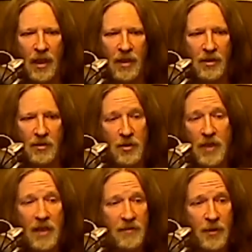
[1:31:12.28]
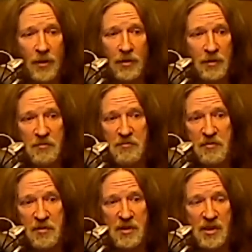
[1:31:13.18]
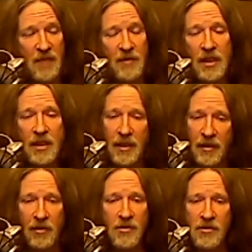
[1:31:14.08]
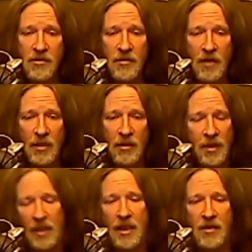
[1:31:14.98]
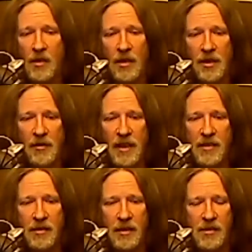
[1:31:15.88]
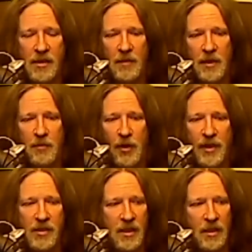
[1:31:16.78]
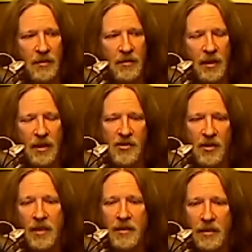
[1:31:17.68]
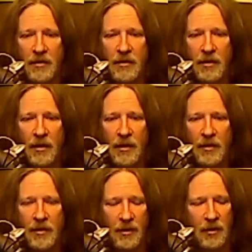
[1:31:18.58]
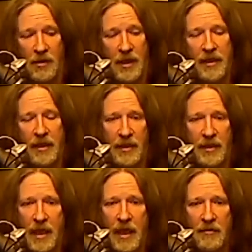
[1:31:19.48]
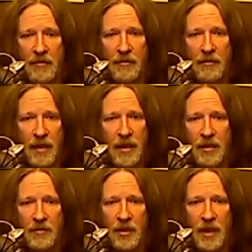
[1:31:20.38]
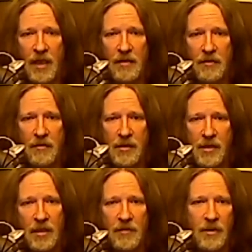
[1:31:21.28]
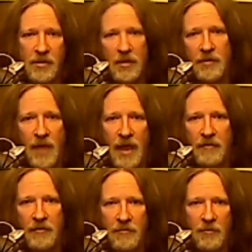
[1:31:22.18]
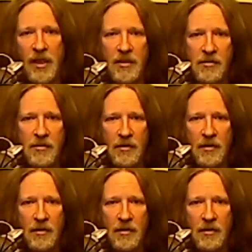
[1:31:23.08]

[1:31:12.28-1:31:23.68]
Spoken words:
And you do that for 70 years, and you think that's all there is. And then somebody brings in a lasagna. You're going to go, I can't eat that. I can't live on that because I live on seal fat and rice.